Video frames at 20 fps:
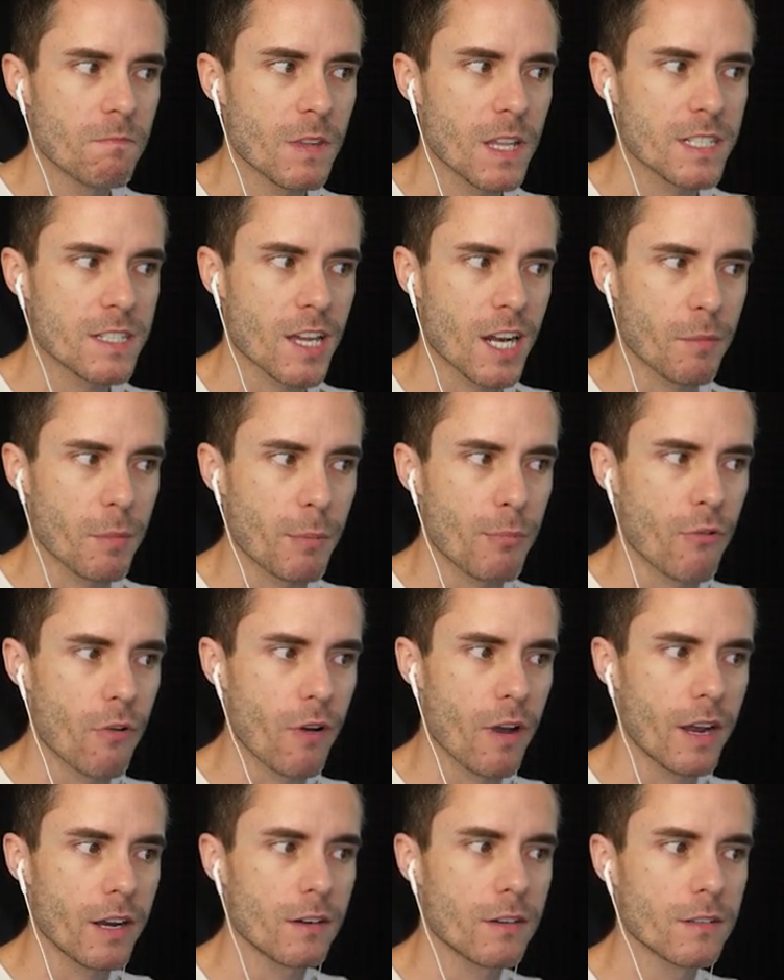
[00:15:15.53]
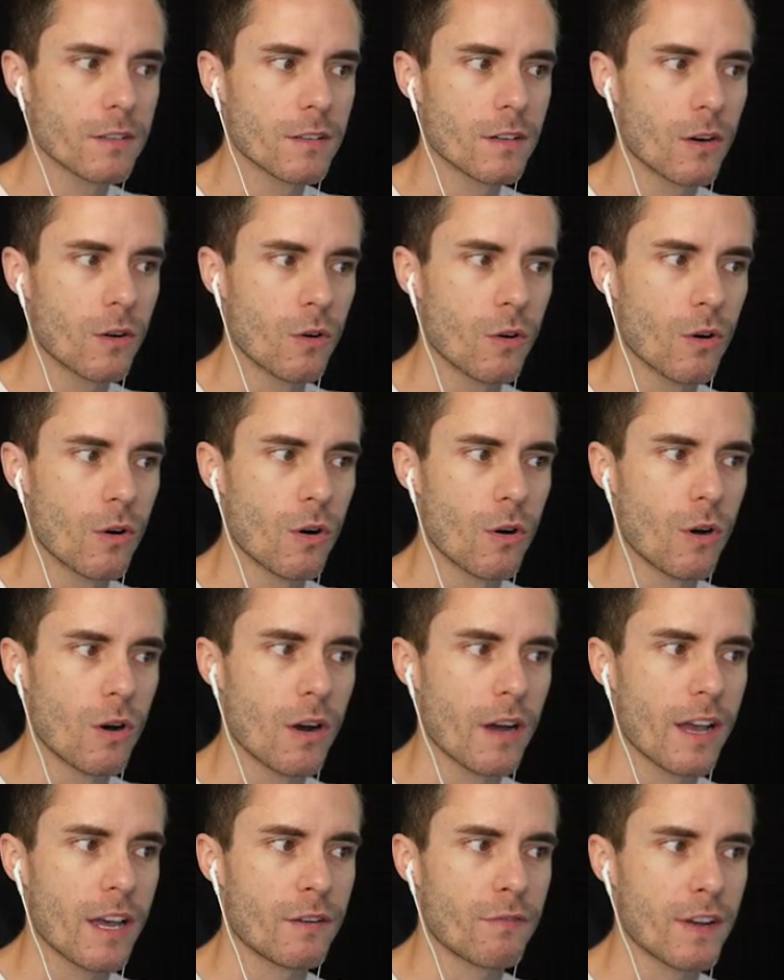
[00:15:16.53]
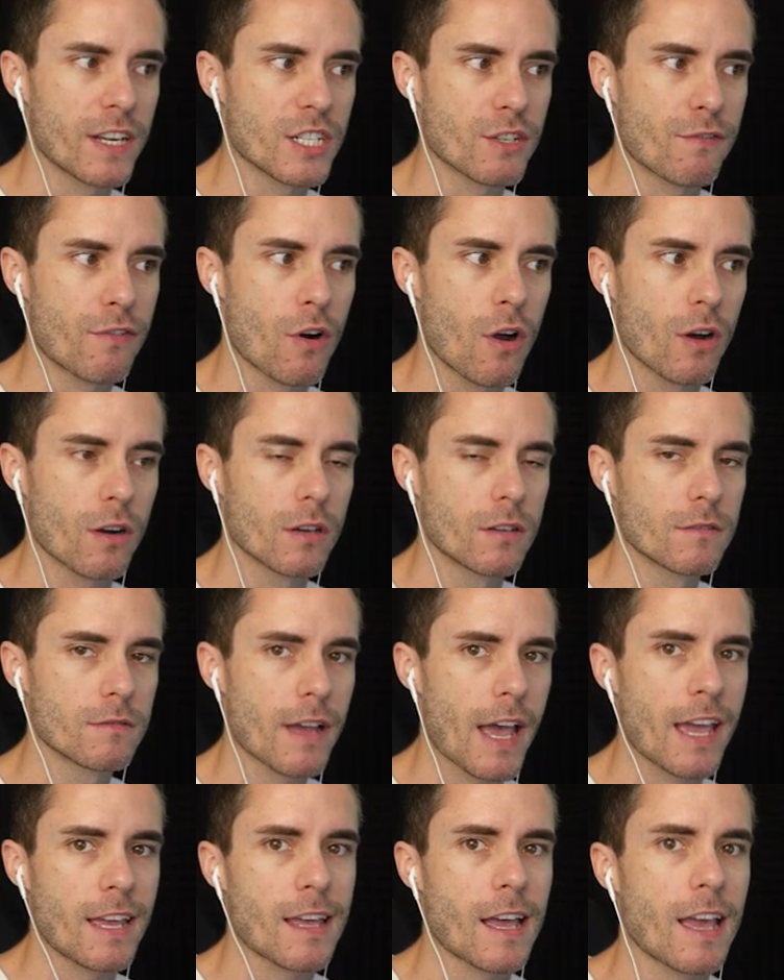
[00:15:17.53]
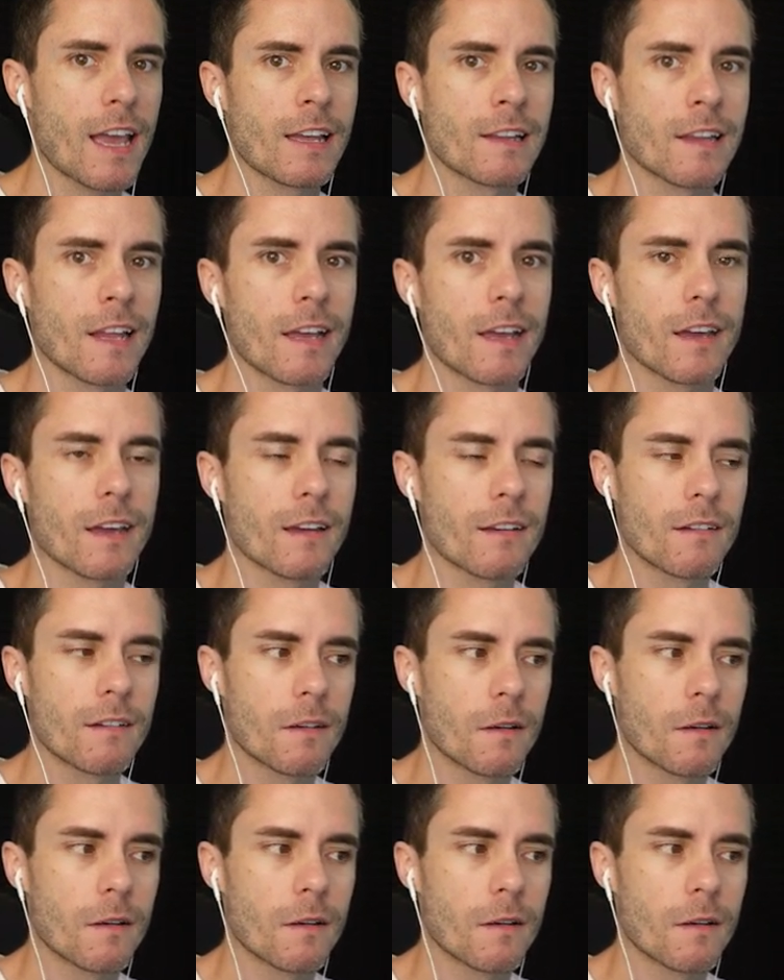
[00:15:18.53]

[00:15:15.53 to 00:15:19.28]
Is it gonna be Brian or Adventure Frog, aka Link?